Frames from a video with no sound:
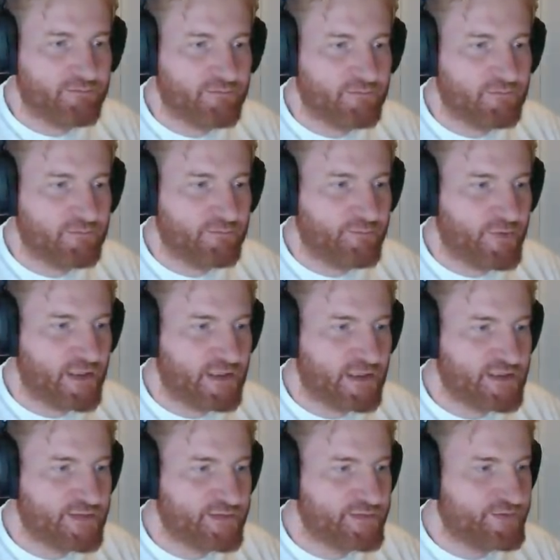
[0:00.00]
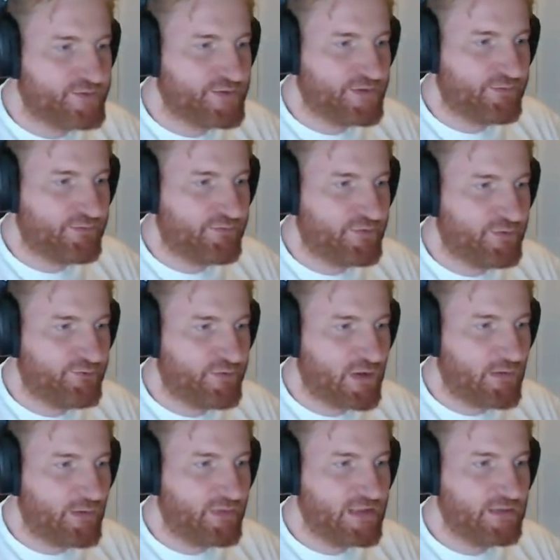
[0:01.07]
but it's you'll
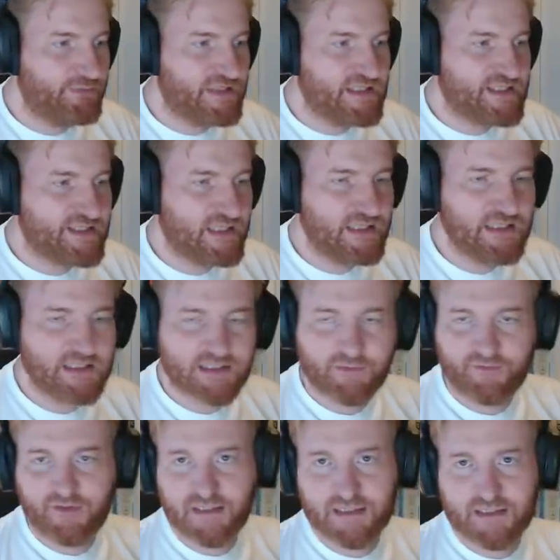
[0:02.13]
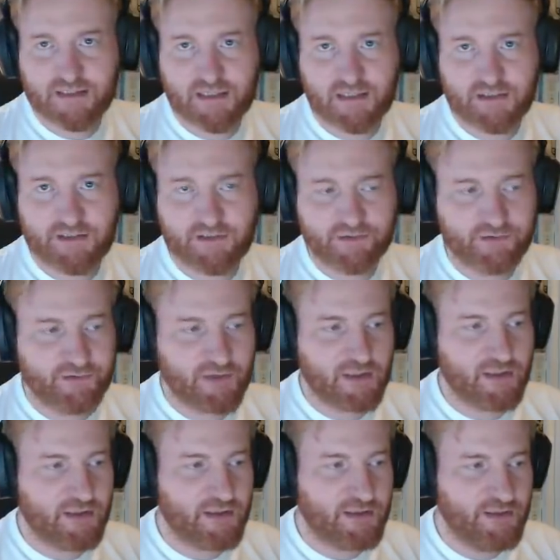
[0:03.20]
probably be saying some things that
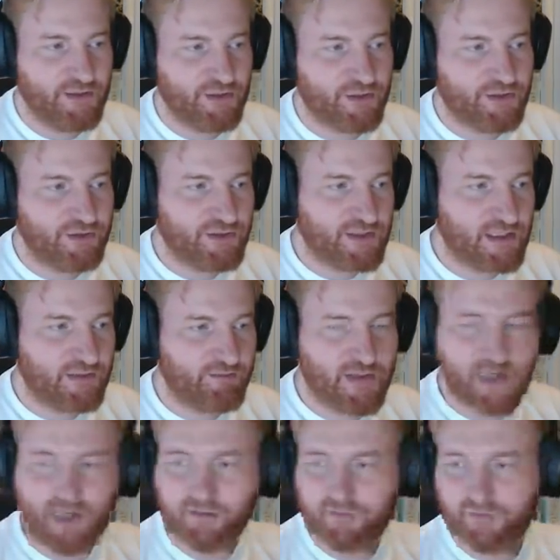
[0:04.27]
you could get banned for.